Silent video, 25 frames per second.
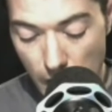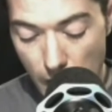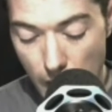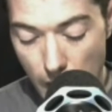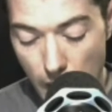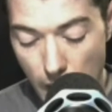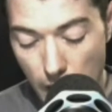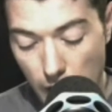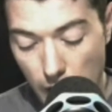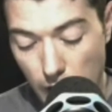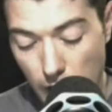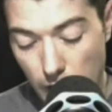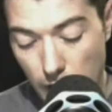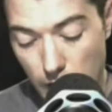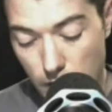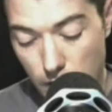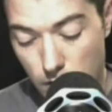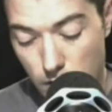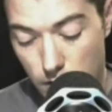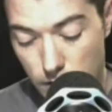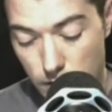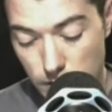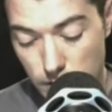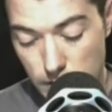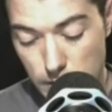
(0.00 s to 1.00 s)
in
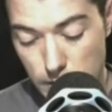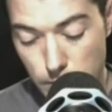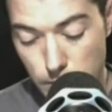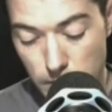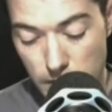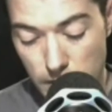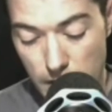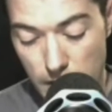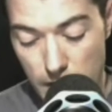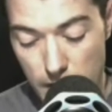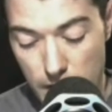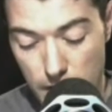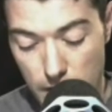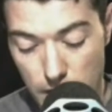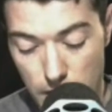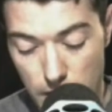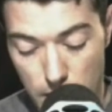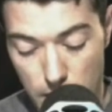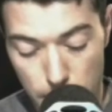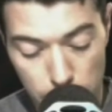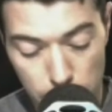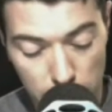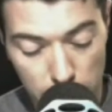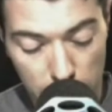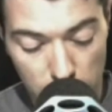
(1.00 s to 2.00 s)
accordance with their
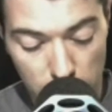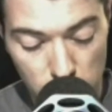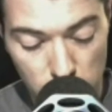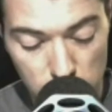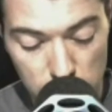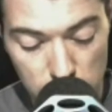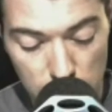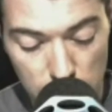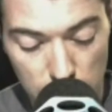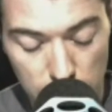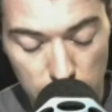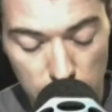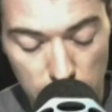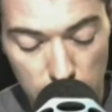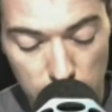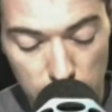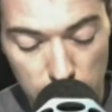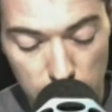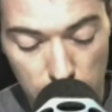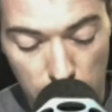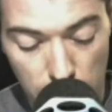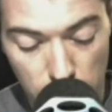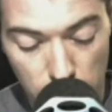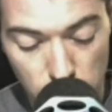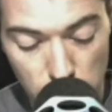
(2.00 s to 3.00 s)
obligations under
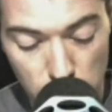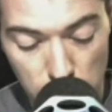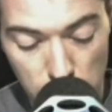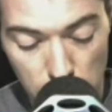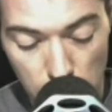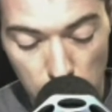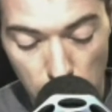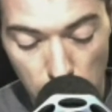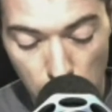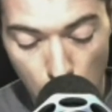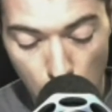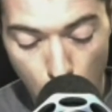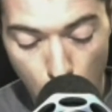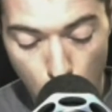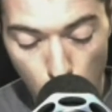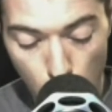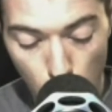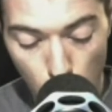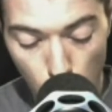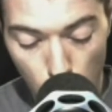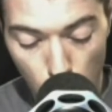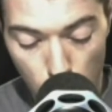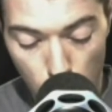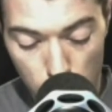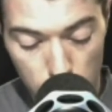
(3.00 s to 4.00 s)
international
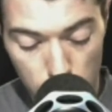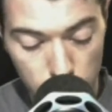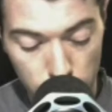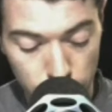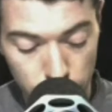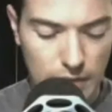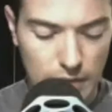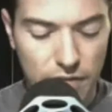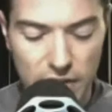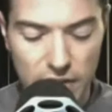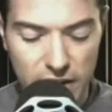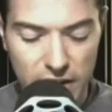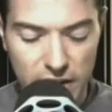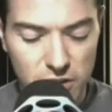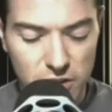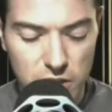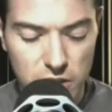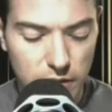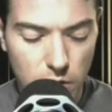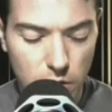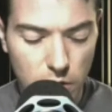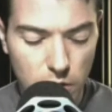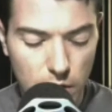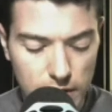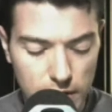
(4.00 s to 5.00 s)
law. I have
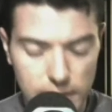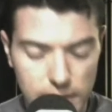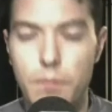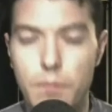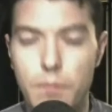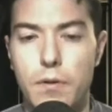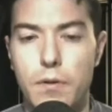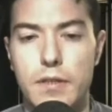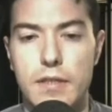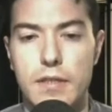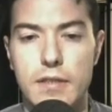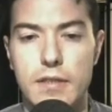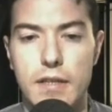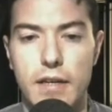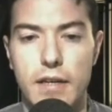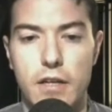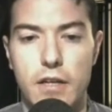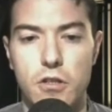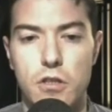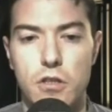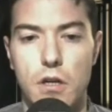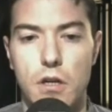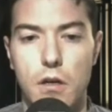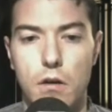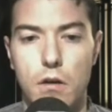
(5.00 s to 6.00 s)
actually no idea what
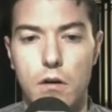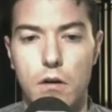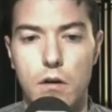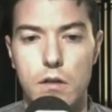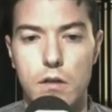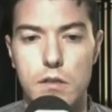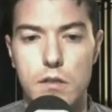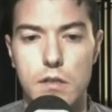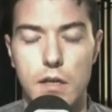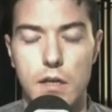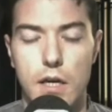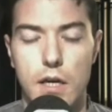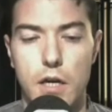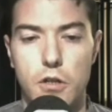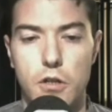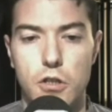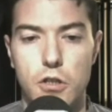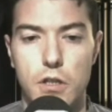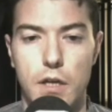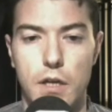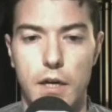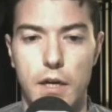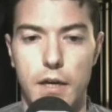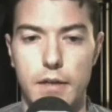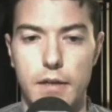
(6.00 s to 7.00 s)
international law is
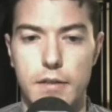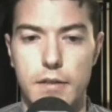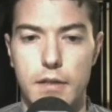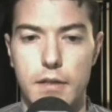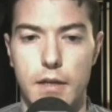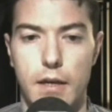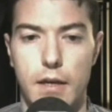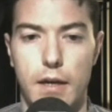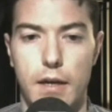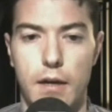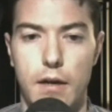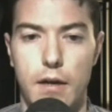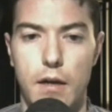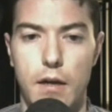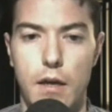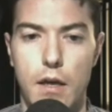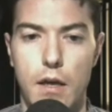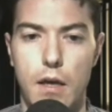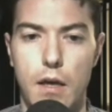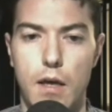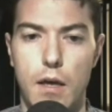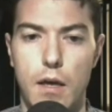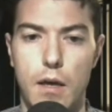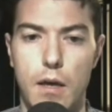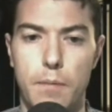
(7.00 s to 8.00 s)
negotiating
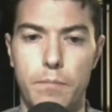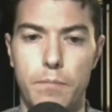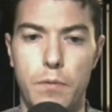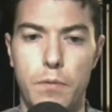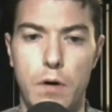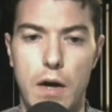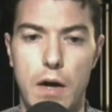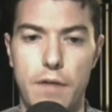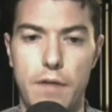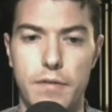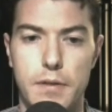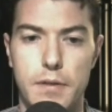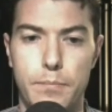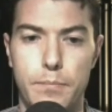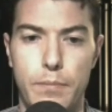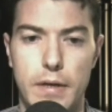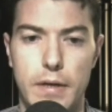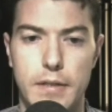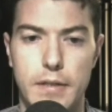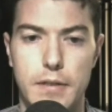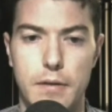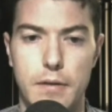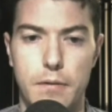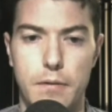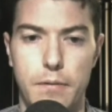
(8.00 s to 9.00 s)
private
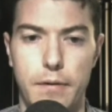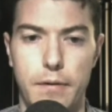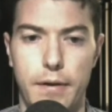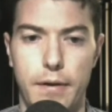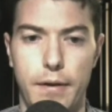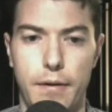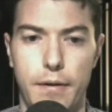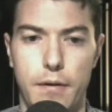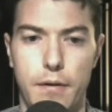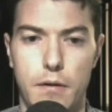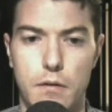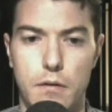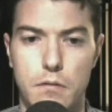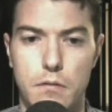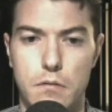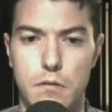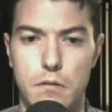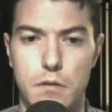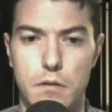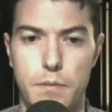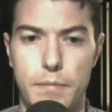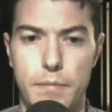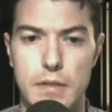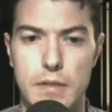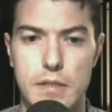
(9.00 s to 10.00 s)
battery,
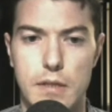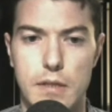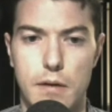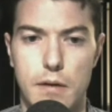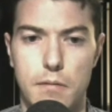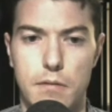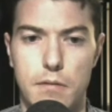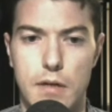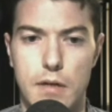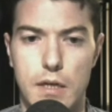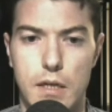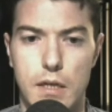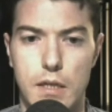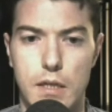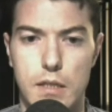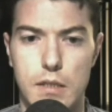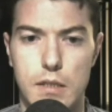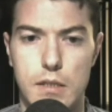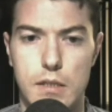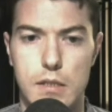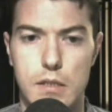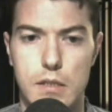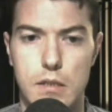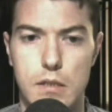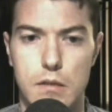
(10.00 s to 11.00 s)
domestic
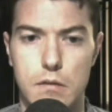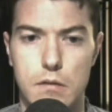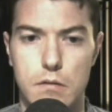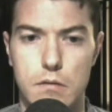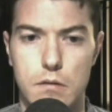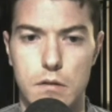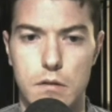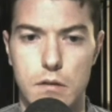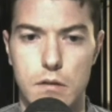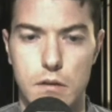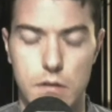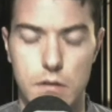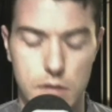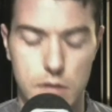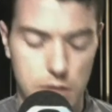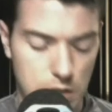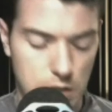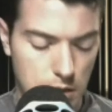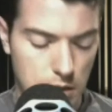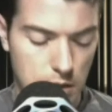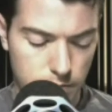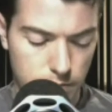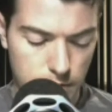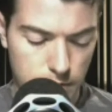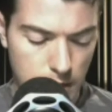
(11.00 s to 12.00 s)
violence
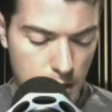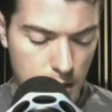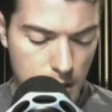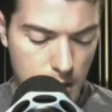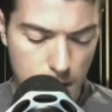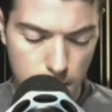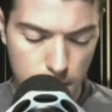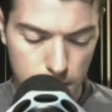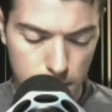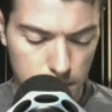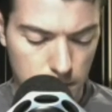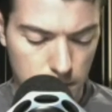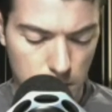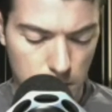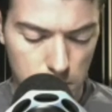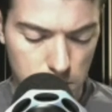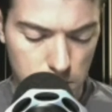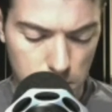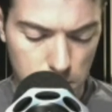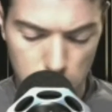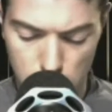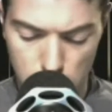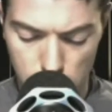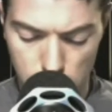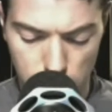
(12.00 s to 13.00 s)
stuff. But you're
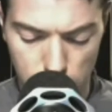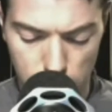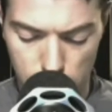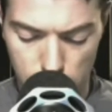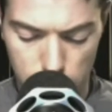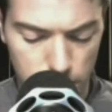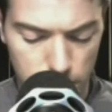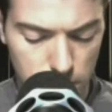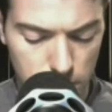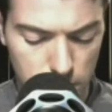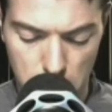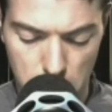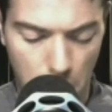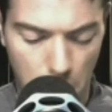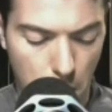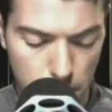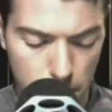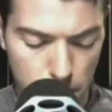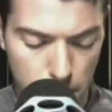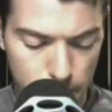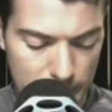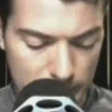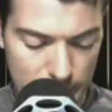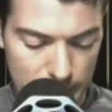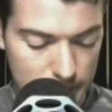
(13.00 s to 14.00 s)
also talking
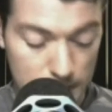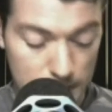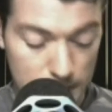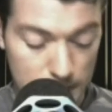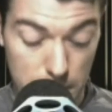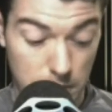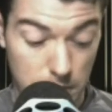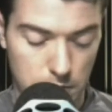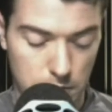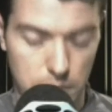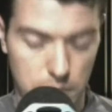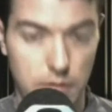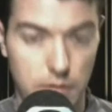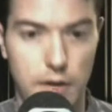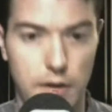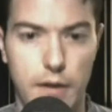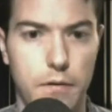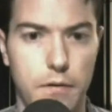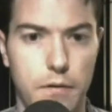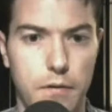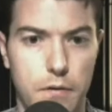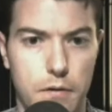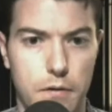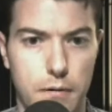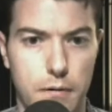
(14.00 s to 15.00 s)
combat
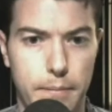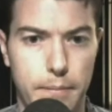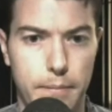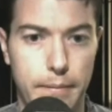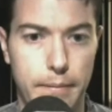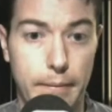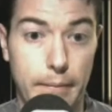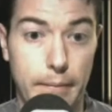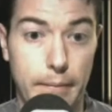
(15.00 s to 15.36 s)
in Europe.